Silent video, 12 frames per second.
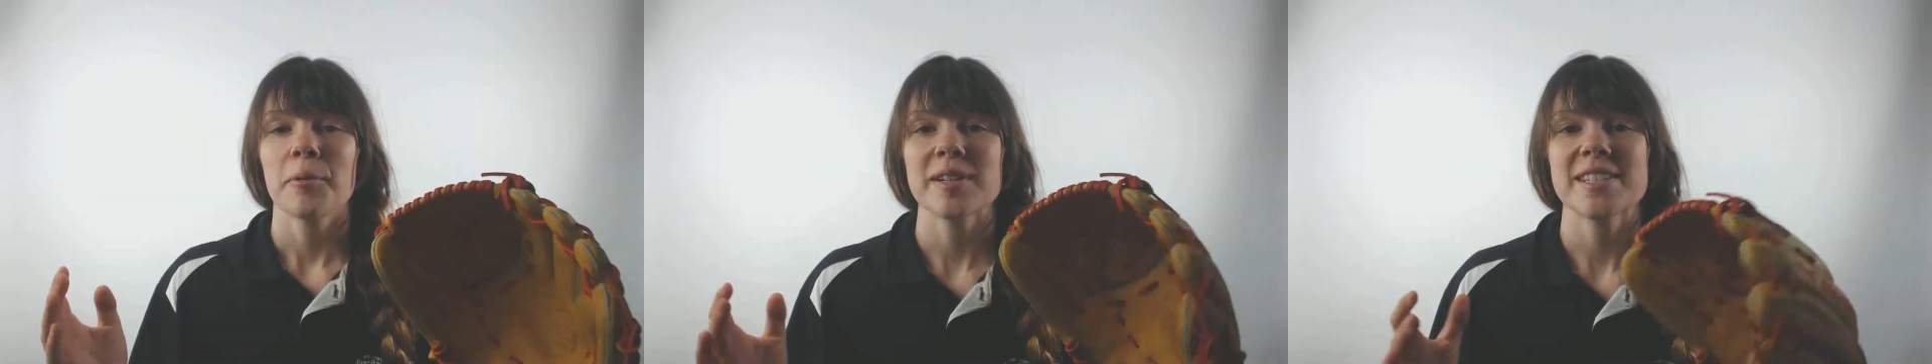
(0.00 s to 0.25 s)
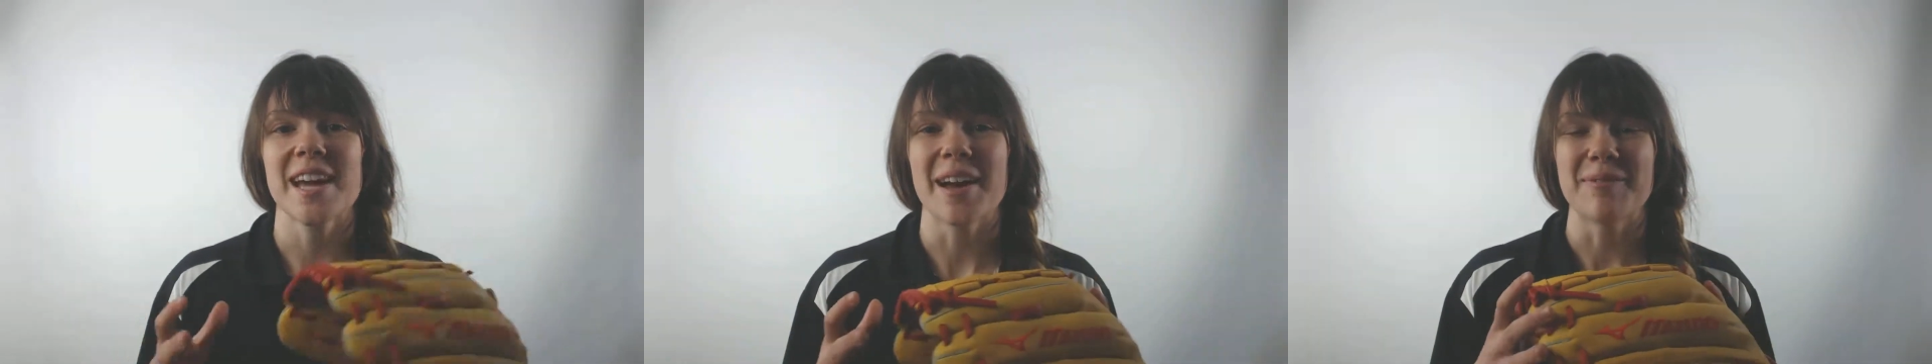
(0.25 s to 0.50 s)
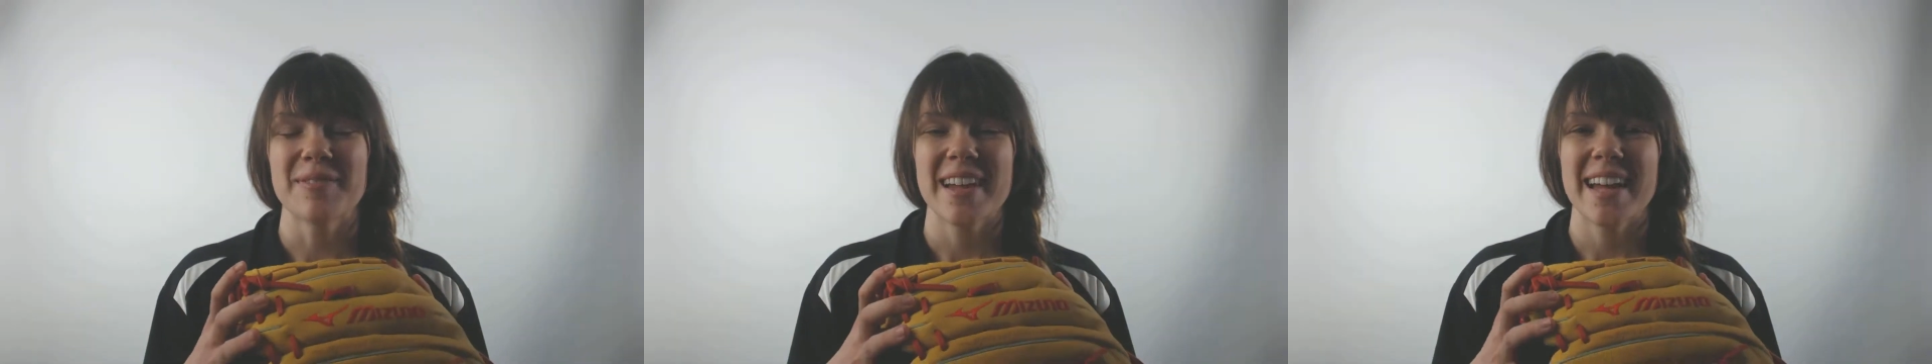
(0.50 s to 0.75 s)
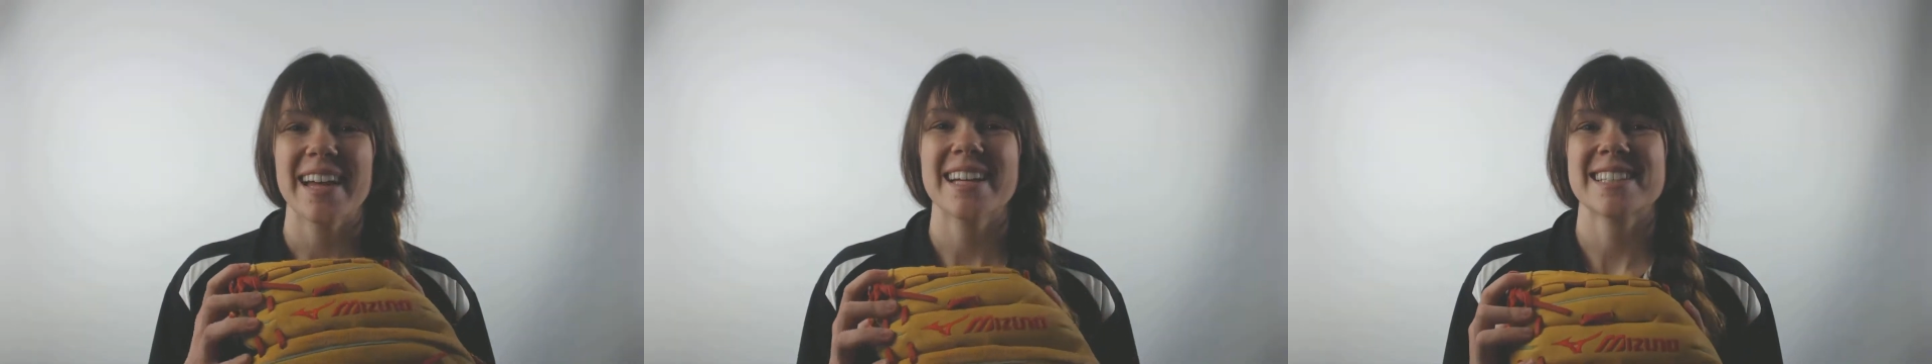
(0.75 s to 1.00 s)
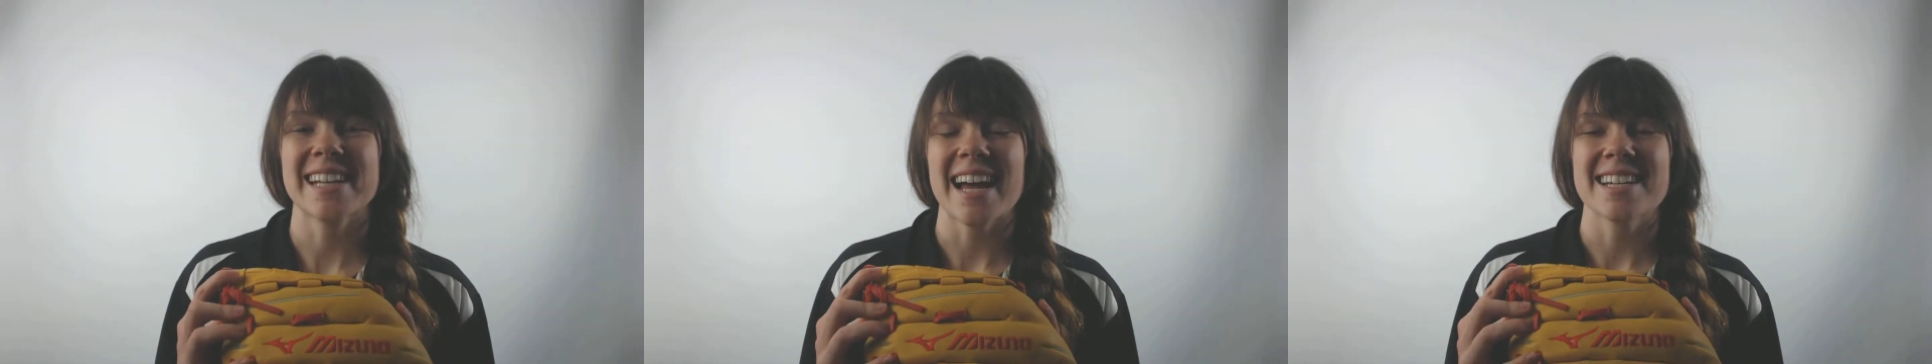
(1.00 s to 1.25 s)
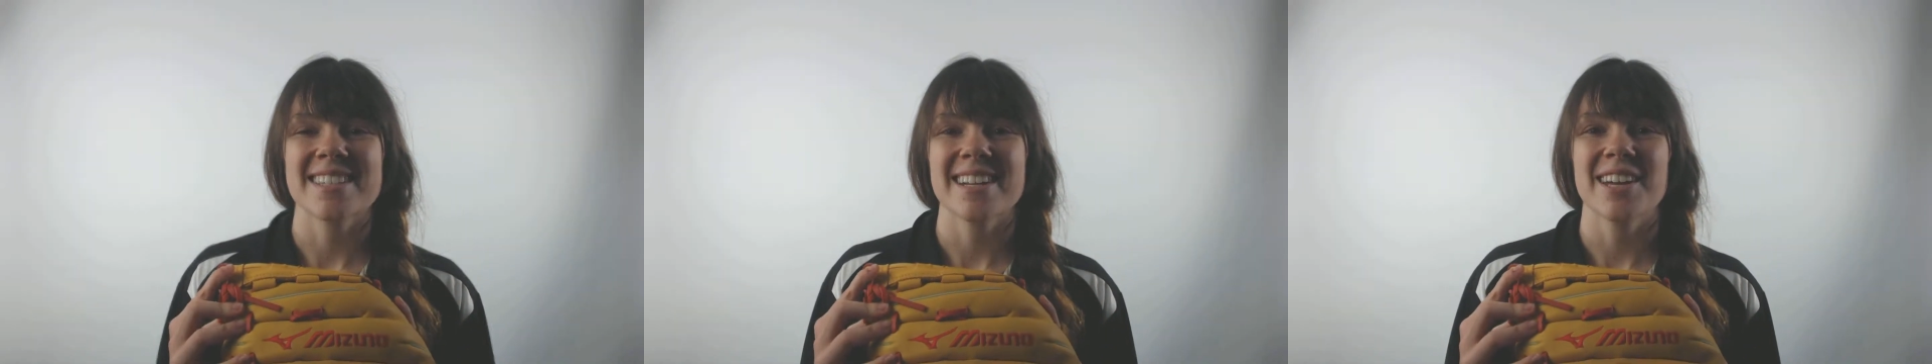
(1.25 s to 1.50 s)
What's up? It's
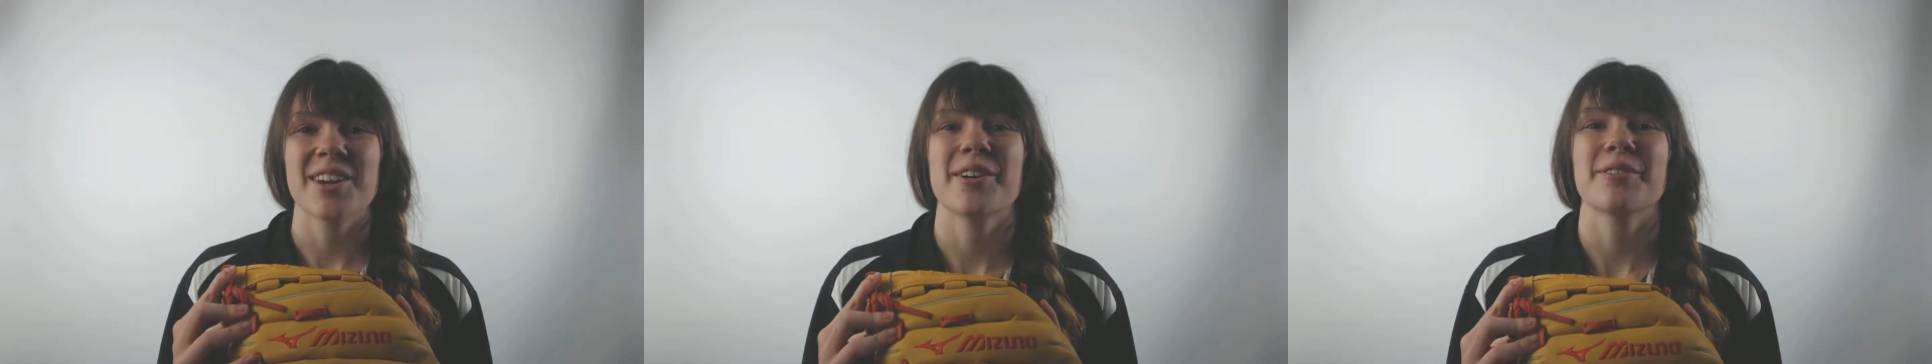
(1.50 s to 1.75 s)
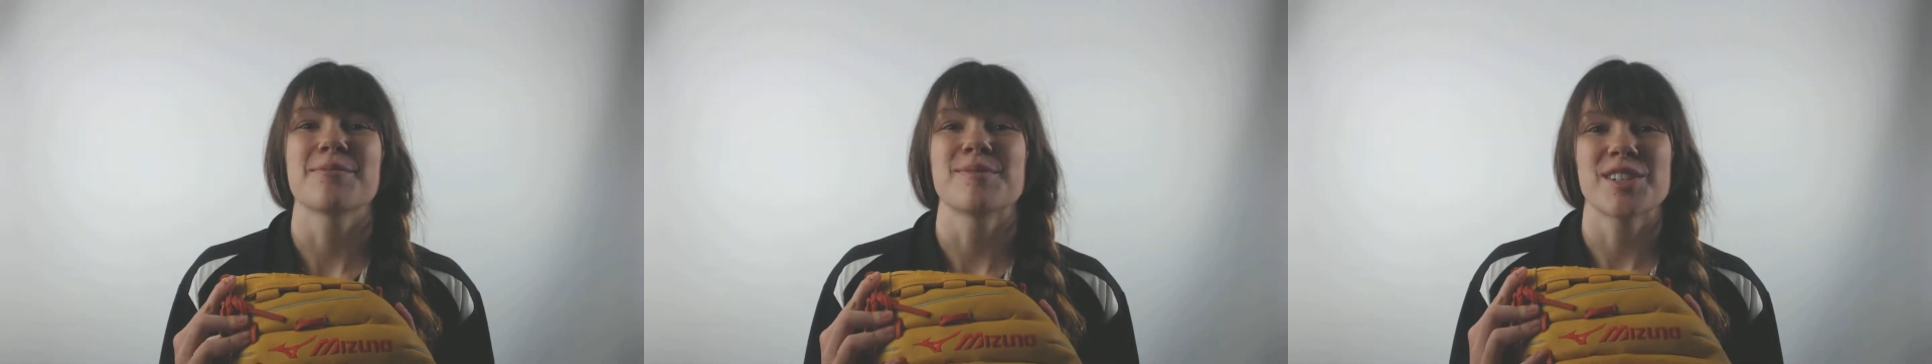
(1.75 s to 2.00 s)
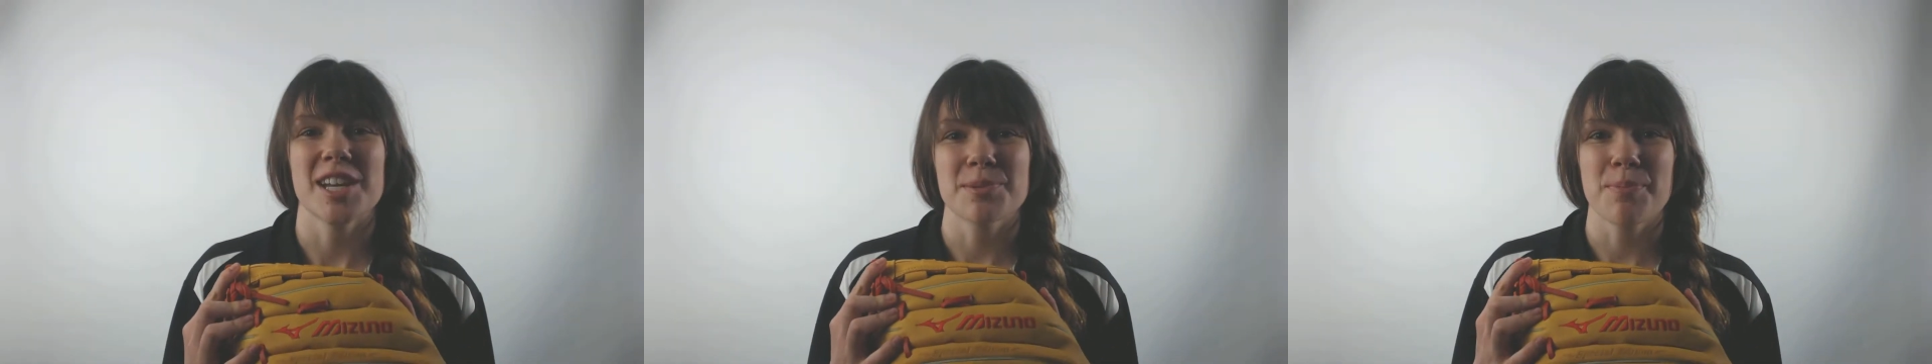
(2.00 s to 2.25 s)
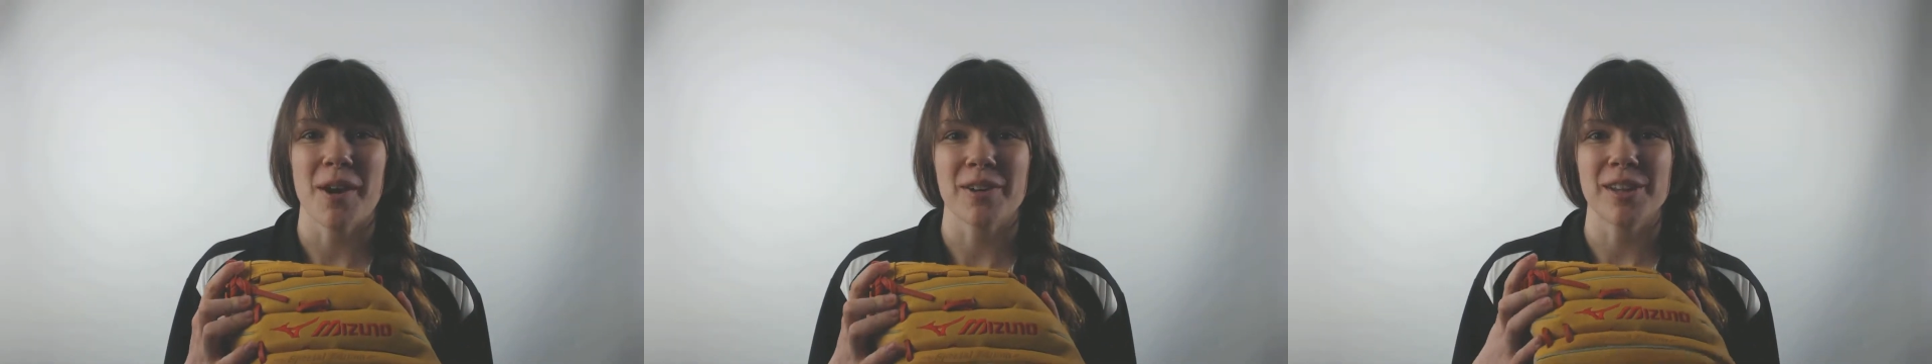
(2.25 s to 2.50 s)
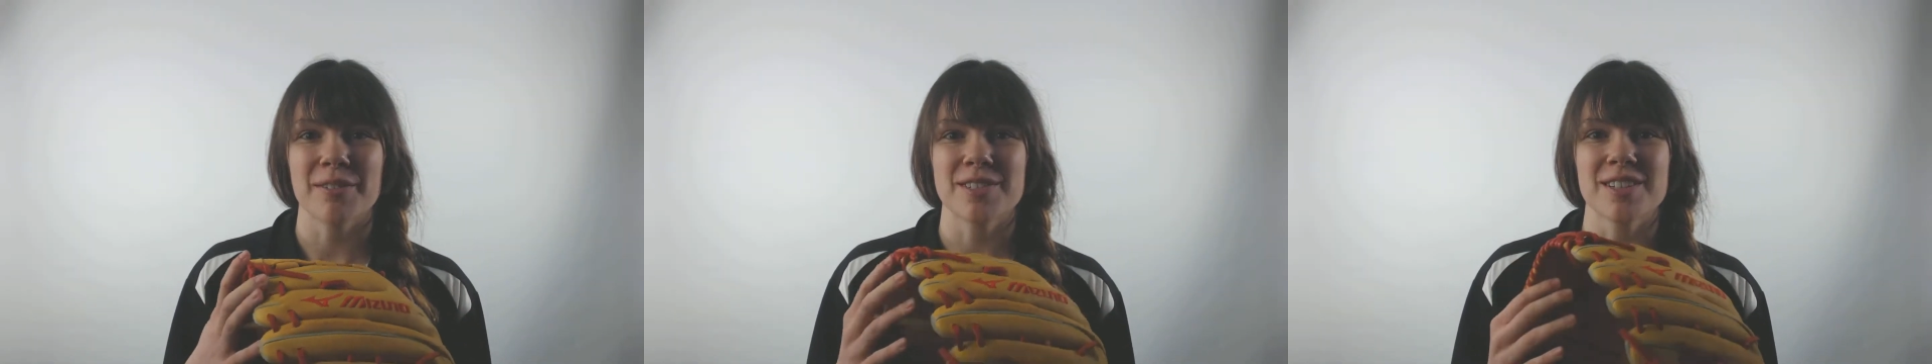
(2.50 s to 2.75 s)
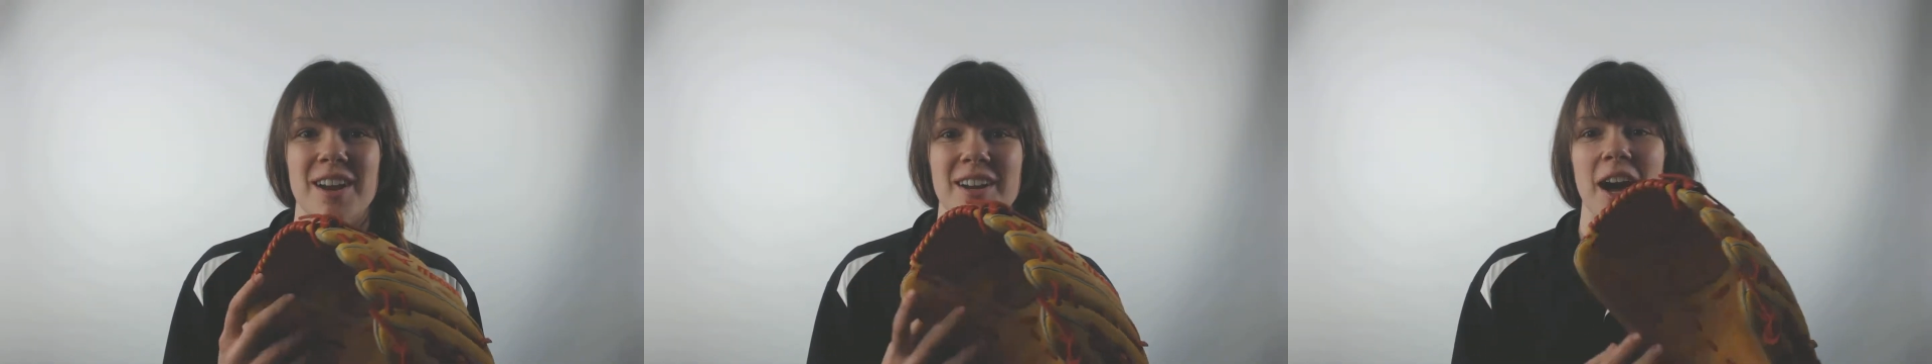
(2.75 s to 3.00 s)
Cassidy here from
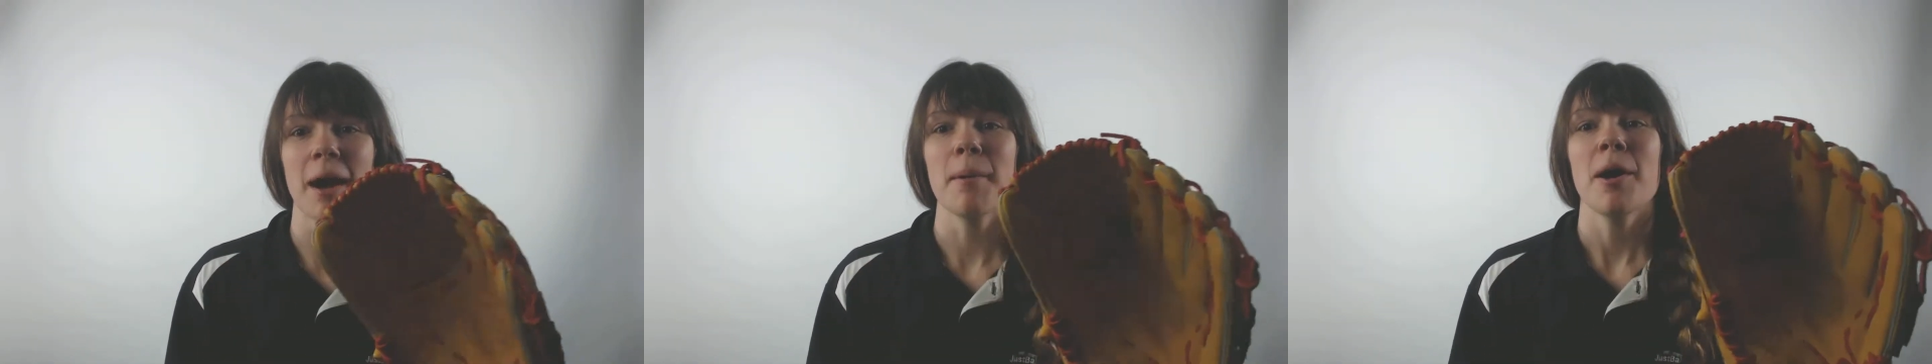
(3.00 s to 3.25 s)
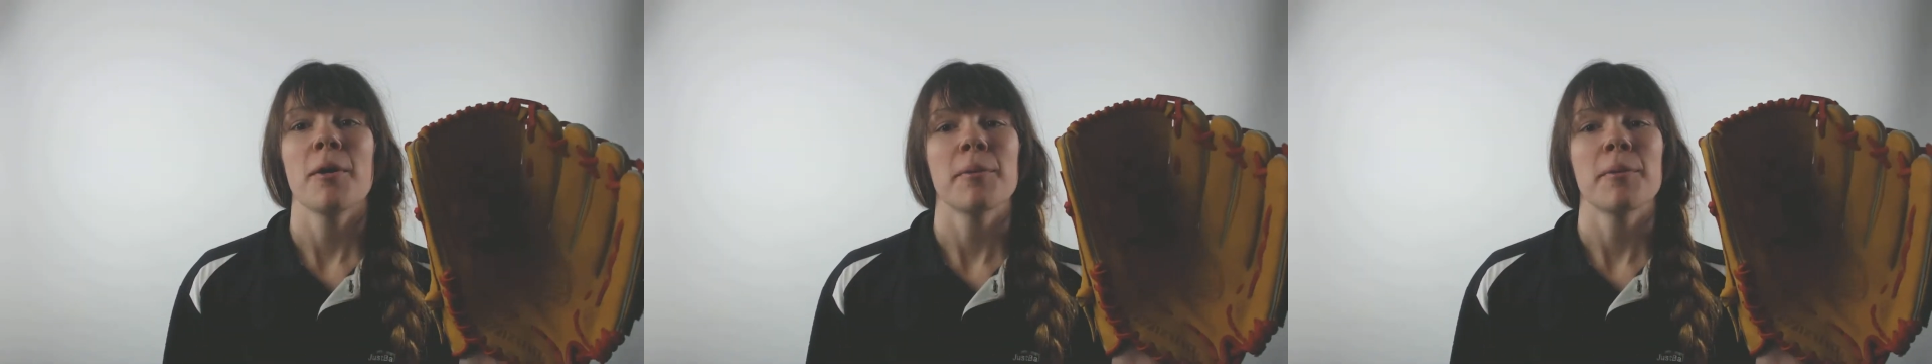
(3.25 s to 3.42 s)
JustBallGloves.com